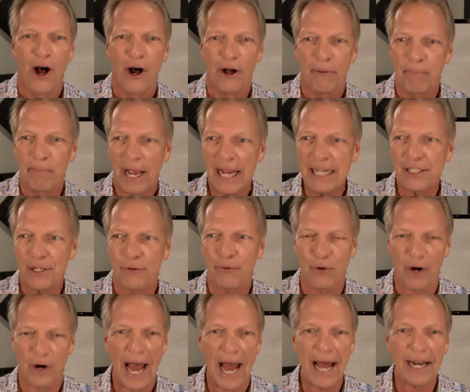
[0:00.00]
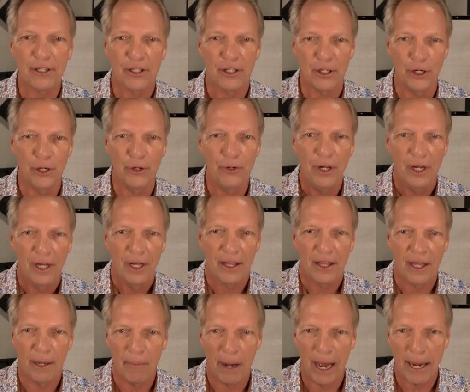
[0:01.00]
base of gratitude
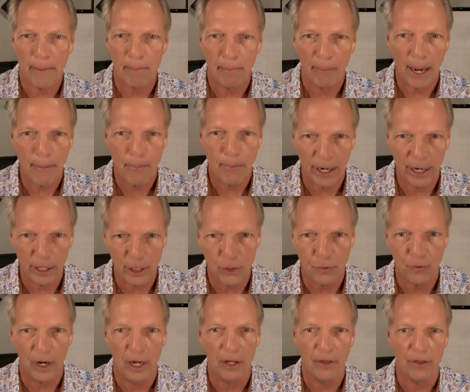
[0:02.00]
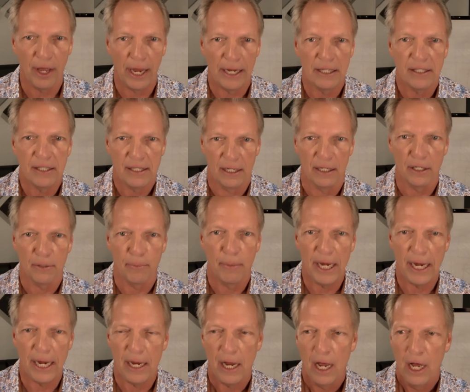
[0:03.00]
that my, my parents felt and they instilled in
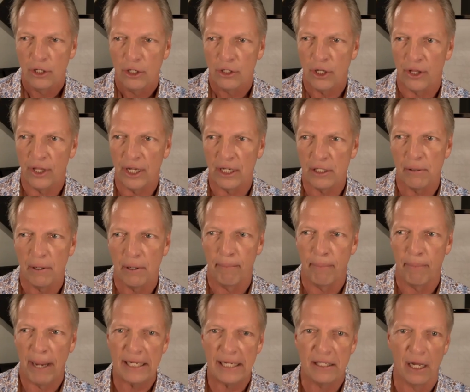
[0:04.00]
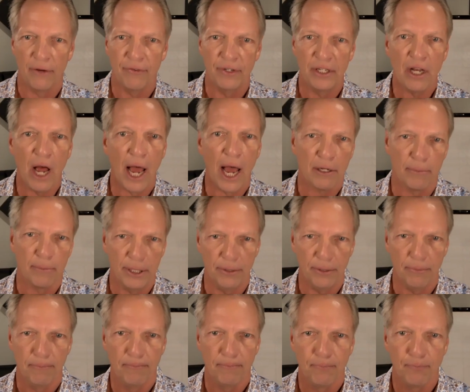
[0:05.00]
me to this base of entitlement,
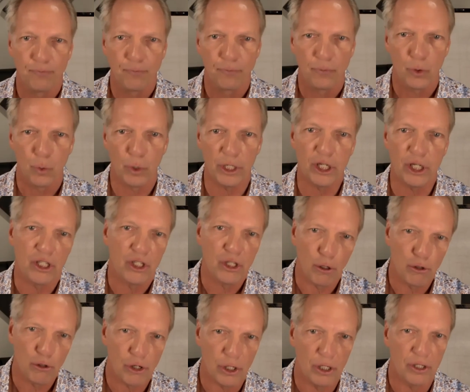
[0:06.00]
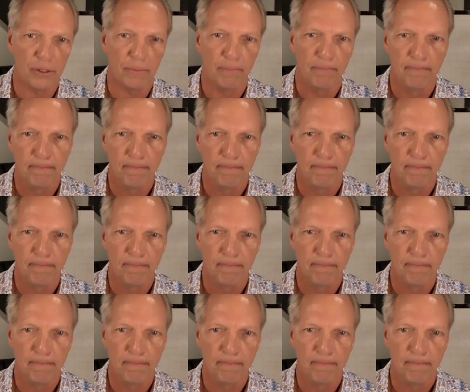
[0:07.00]
which is socialism?